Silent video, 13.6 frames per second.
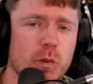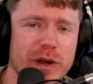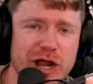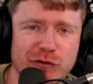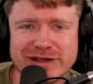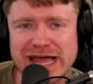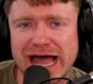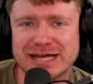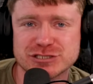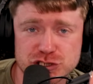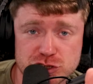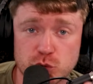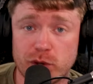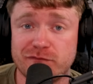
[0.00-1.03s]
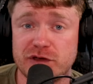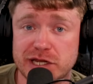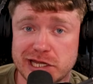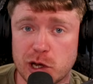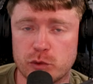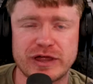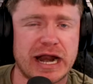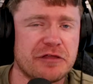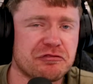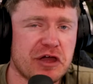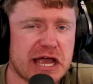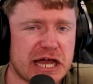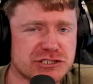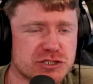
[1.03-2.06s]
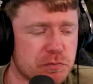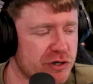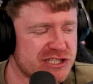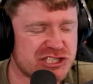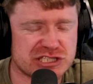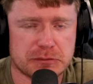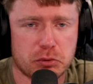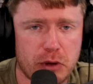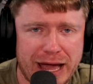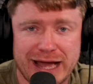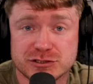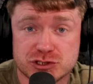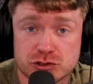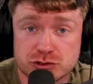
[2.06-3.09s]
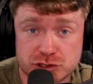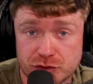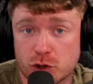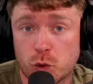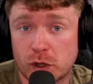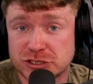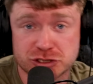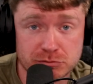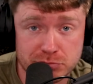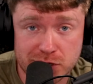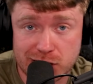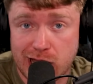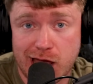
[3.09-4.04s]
here reacting to a video that I think has a pretty simple answer to the question being